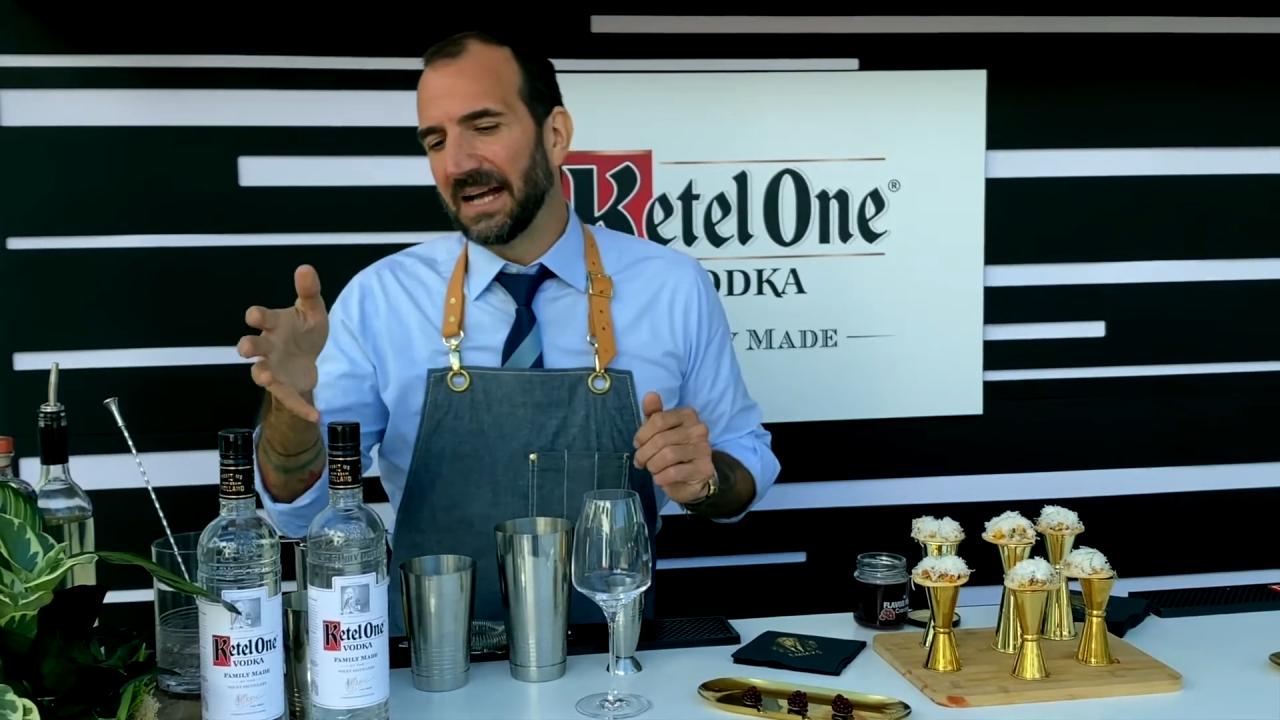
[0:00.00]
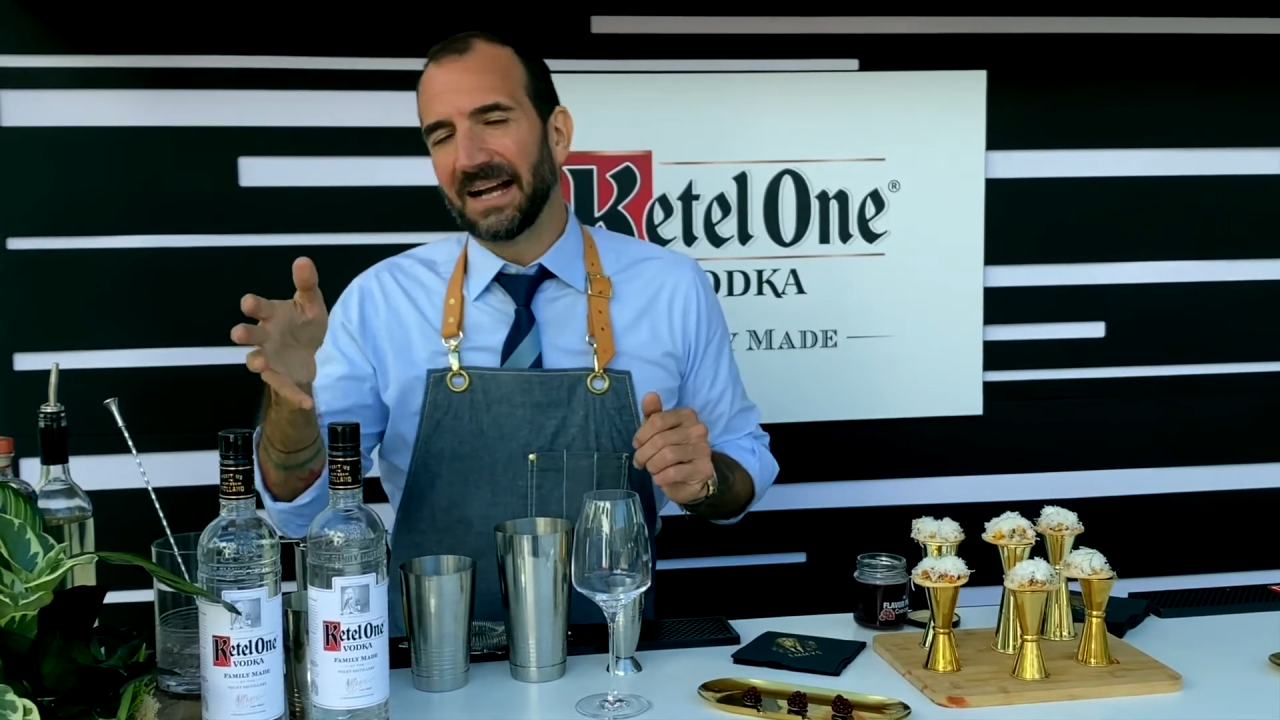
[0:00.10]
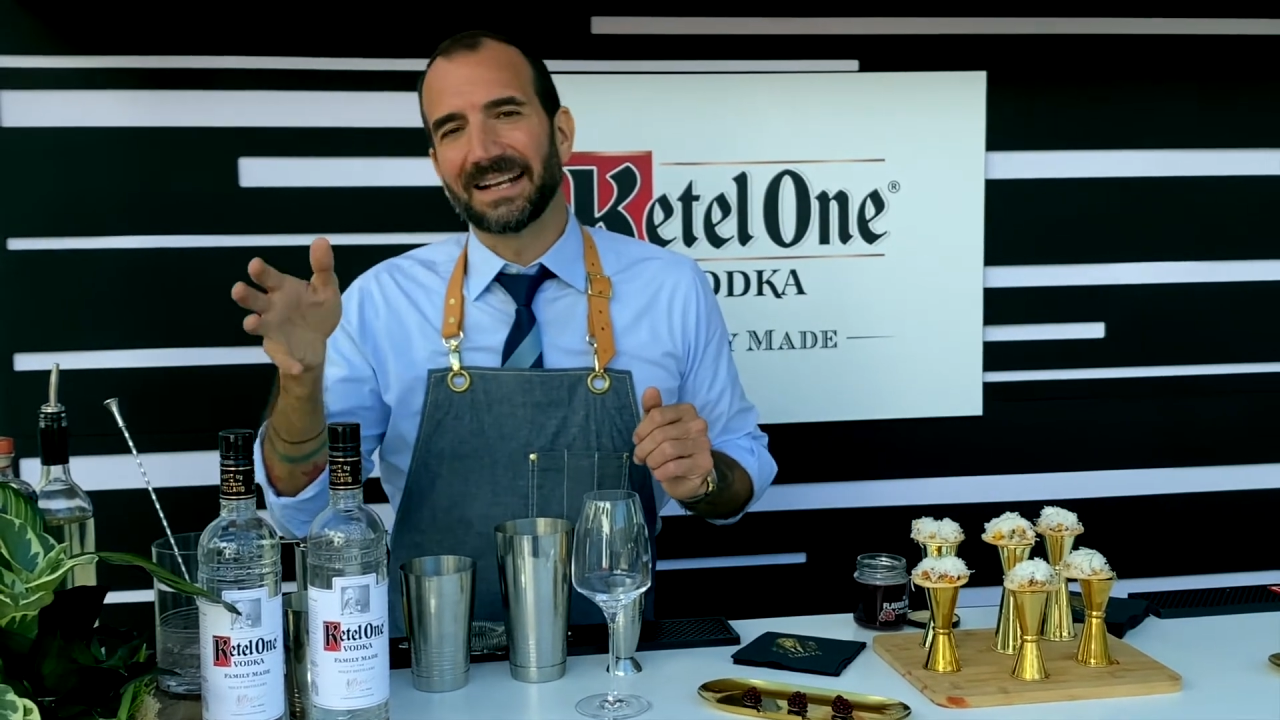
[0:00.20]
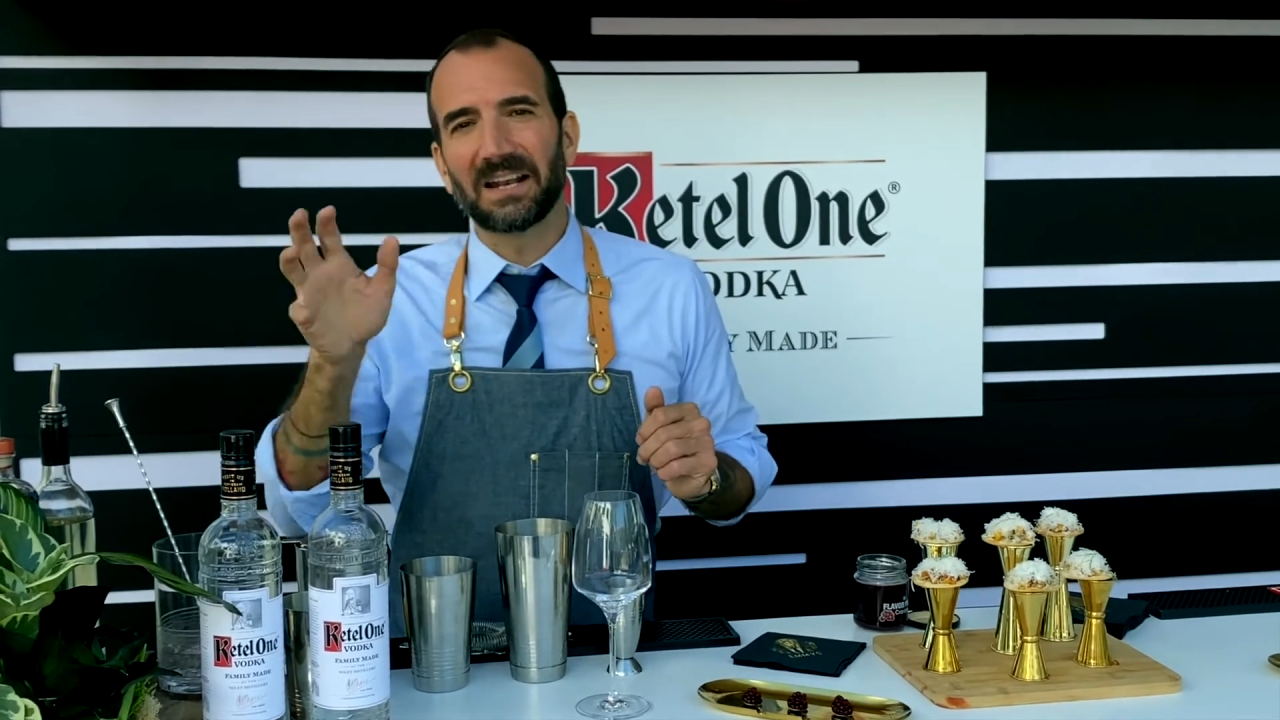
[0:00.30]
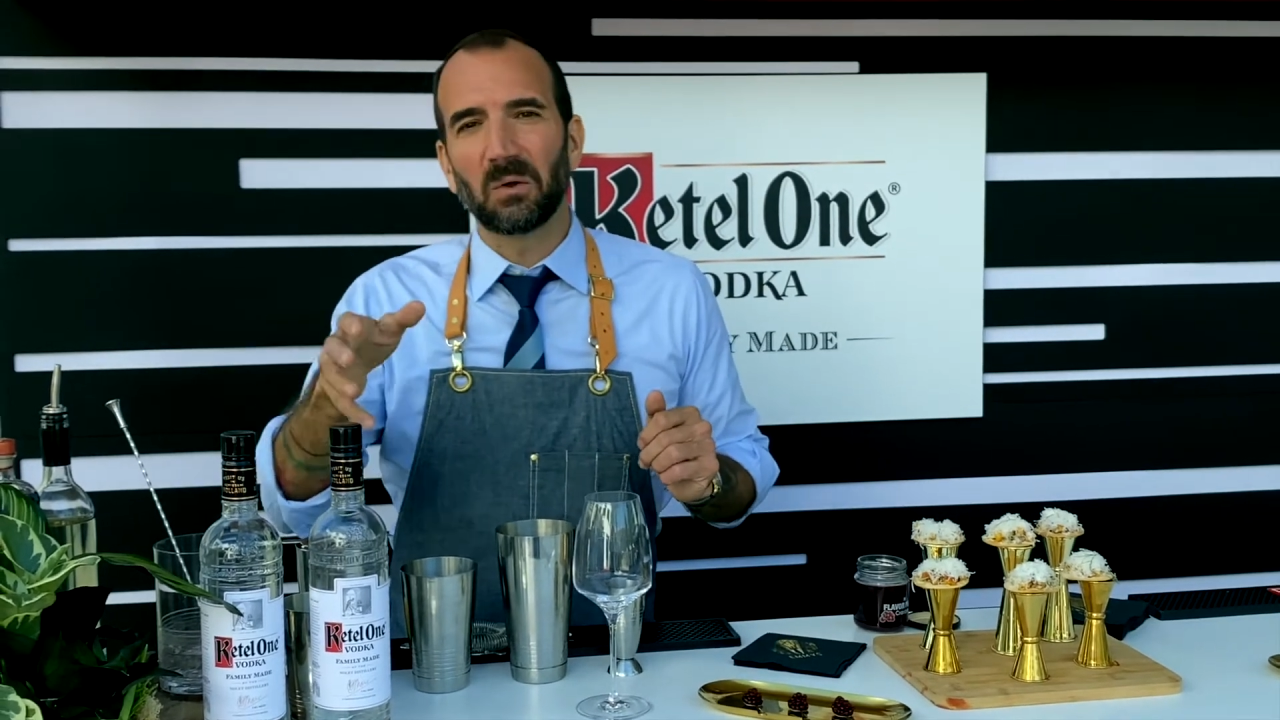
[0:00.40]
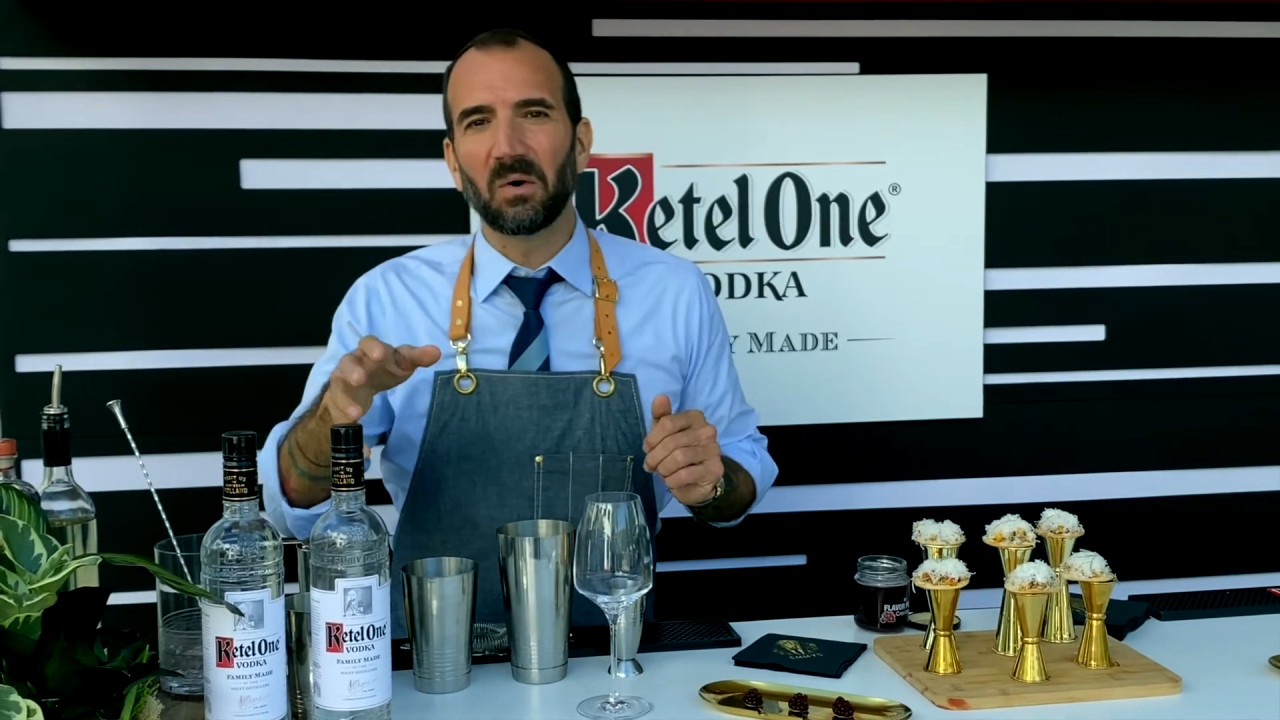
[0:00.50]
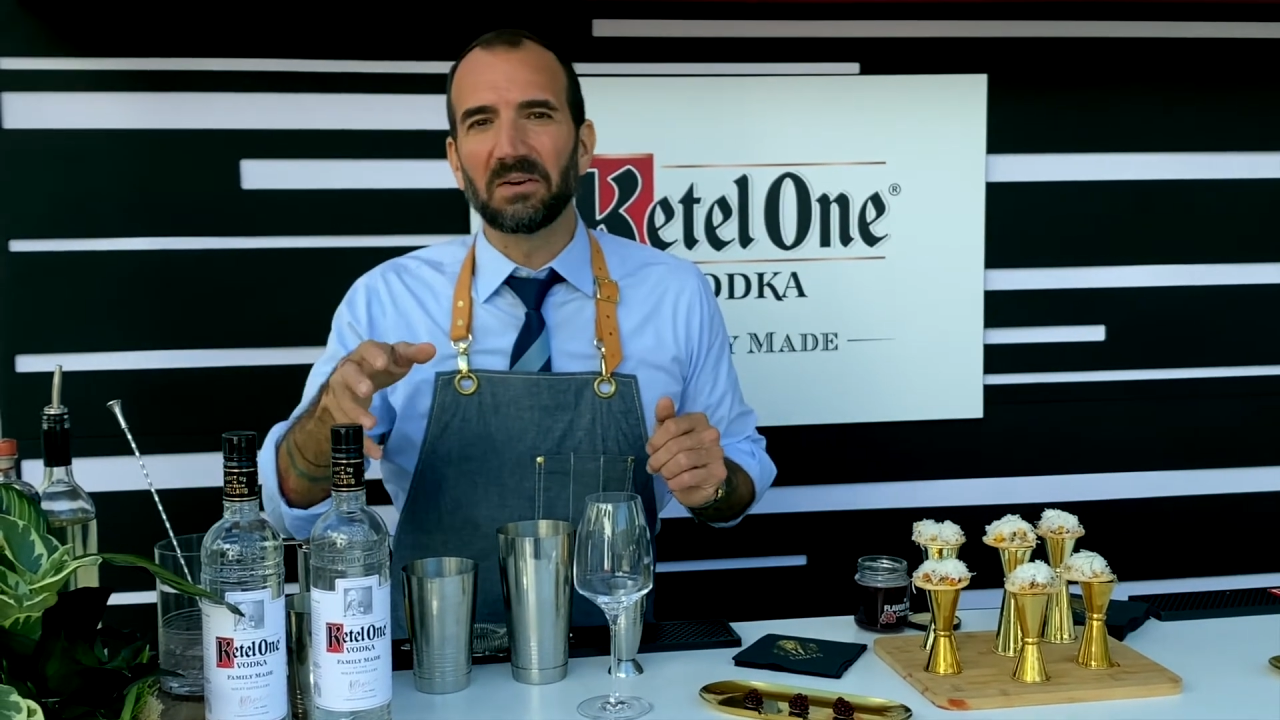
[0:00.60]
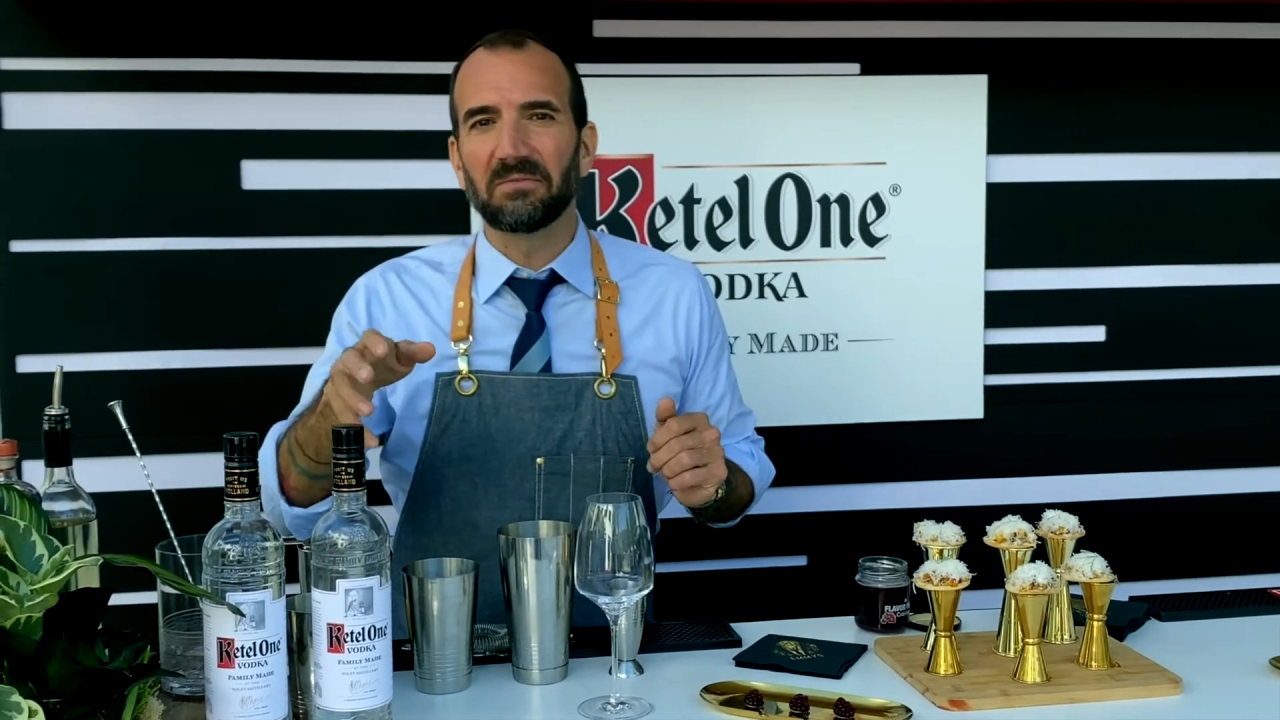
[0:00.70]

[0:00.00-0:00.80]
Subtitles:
Ketel One